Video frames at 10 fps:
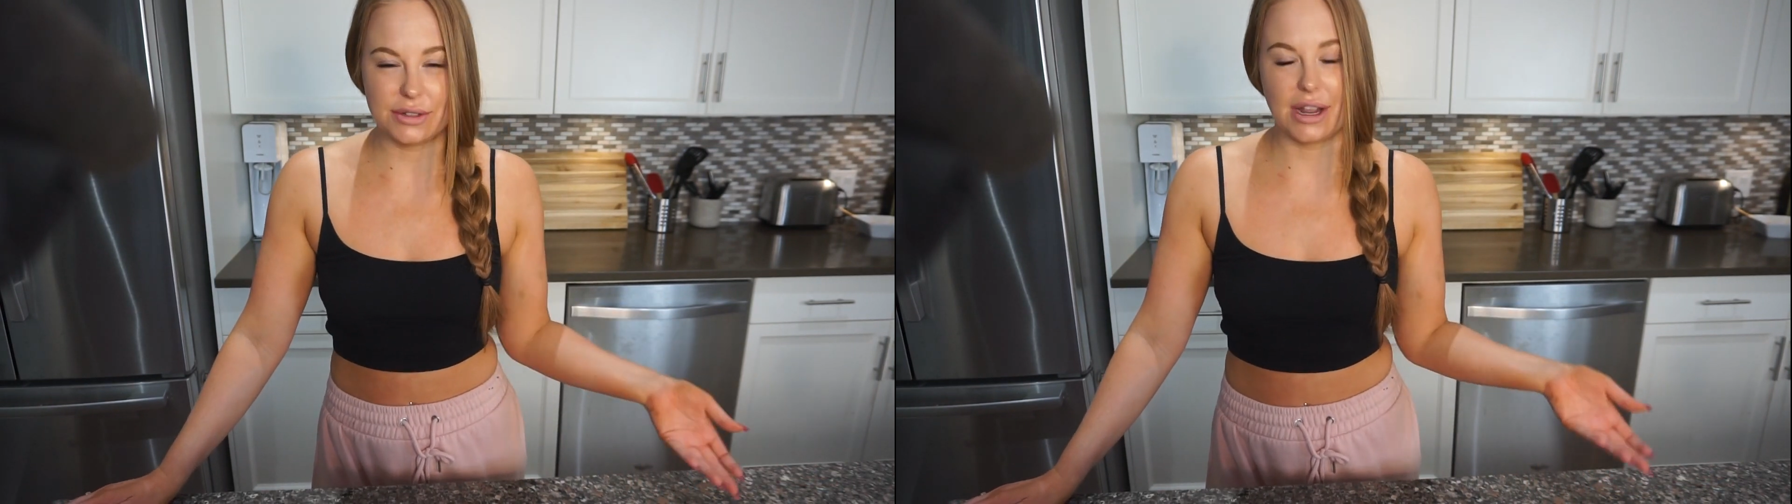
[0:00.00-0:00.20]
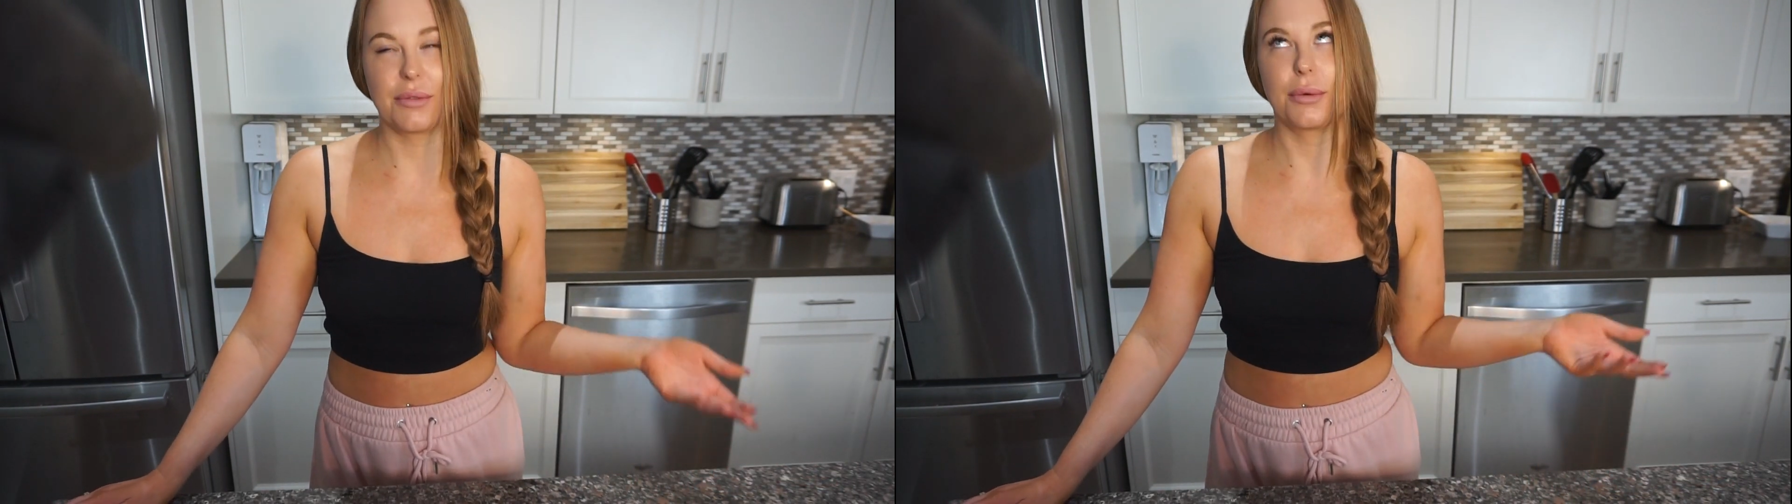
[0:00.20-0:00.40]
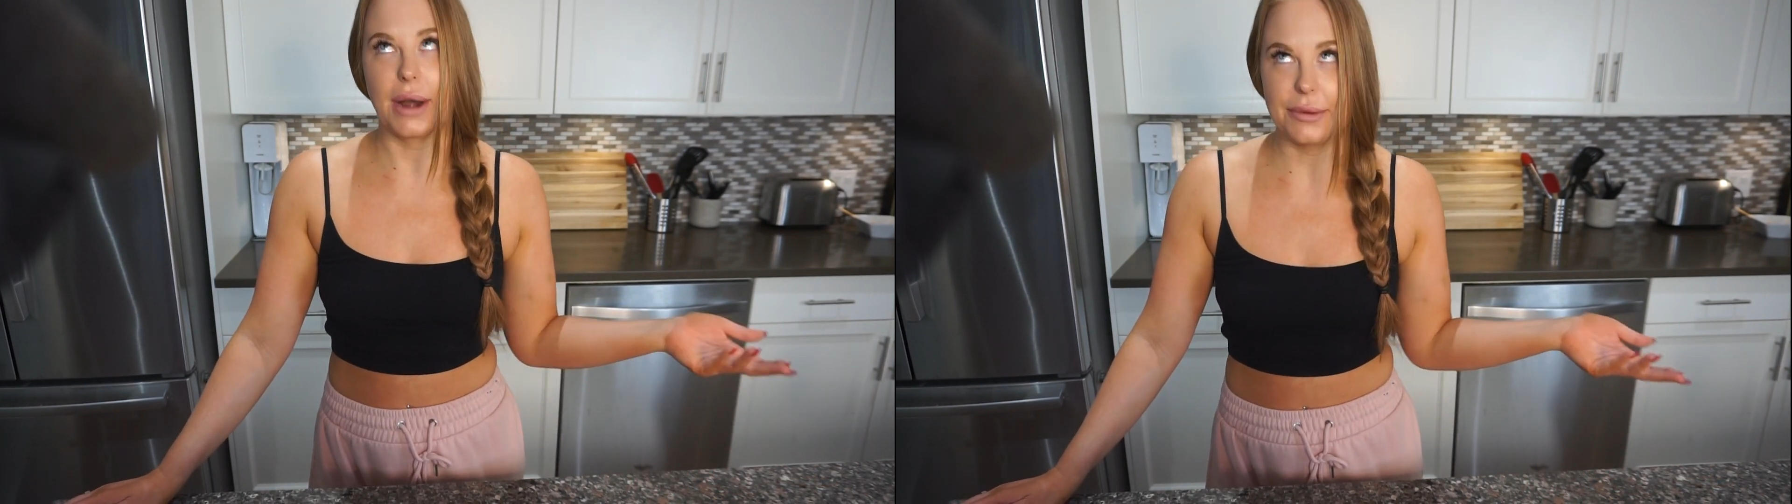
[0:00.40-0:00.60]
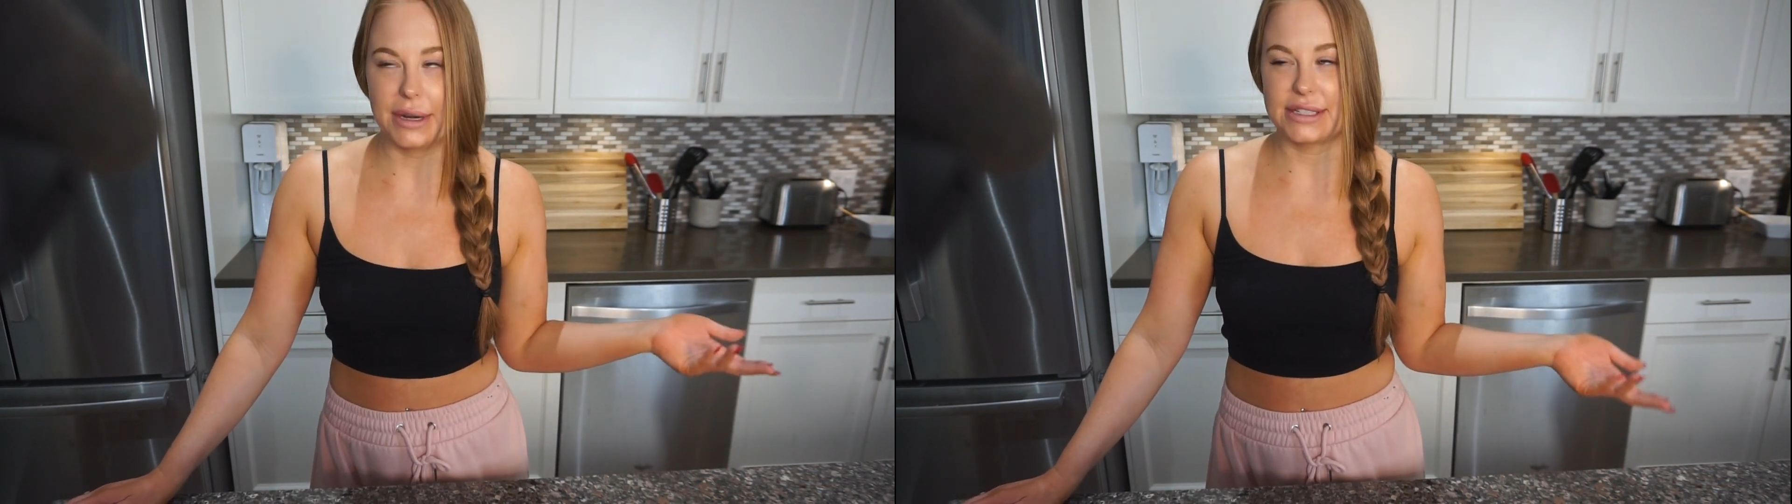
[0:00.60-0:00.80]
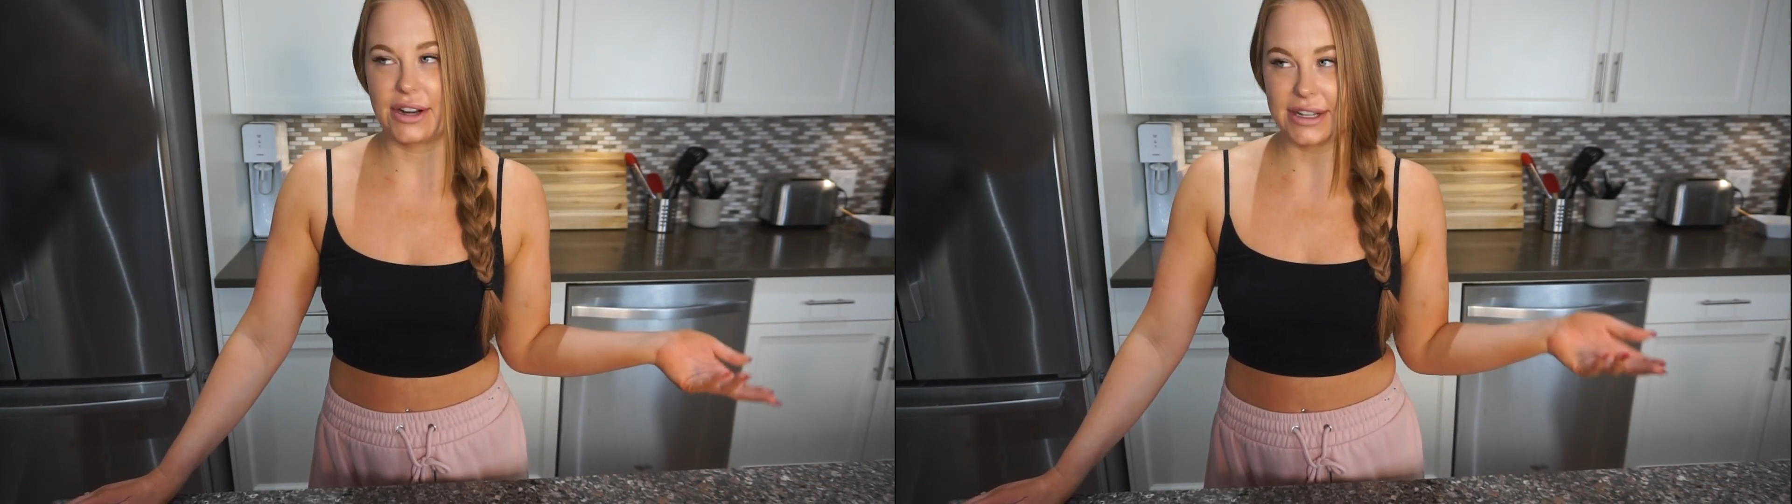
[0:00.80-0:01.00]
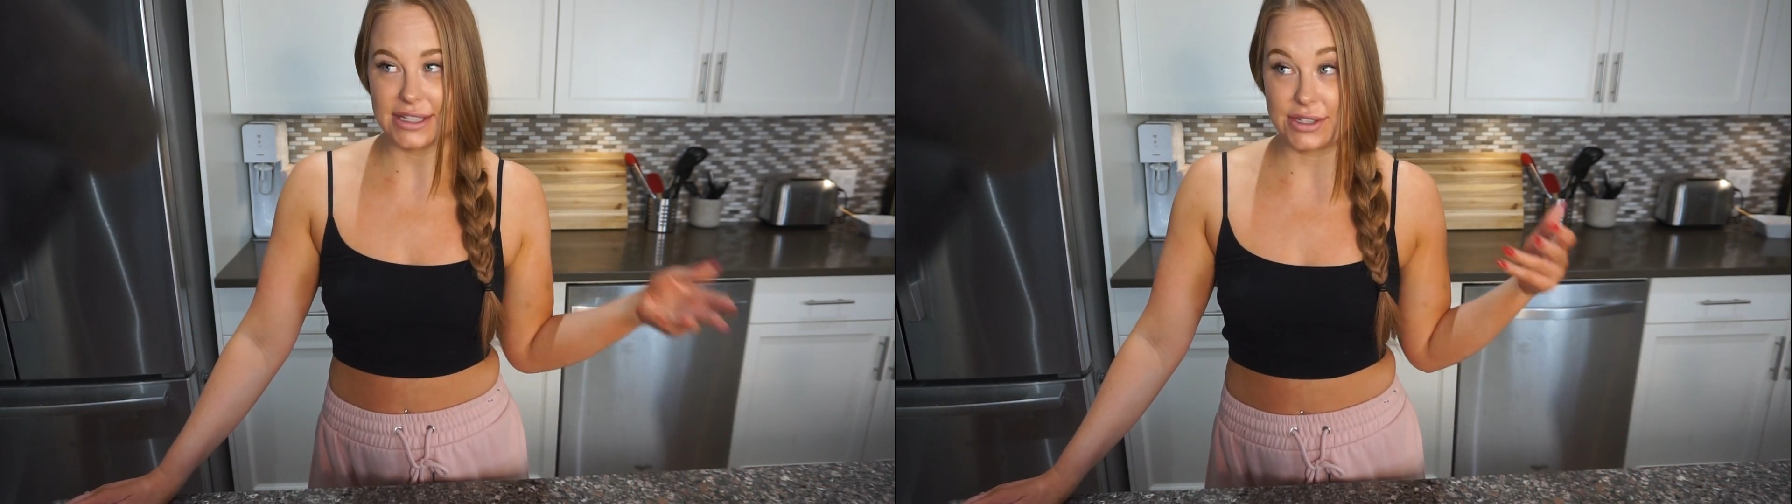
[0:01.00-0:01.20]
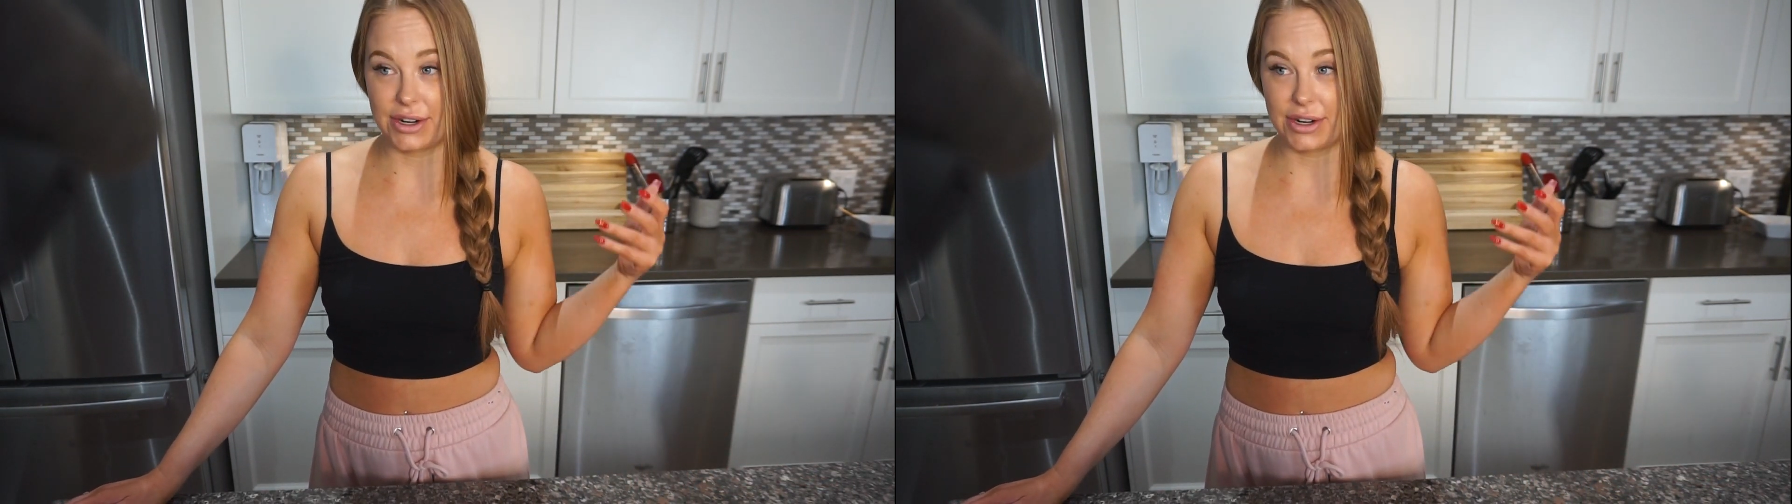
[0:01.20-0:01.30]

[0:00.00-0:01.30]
not right when I started because I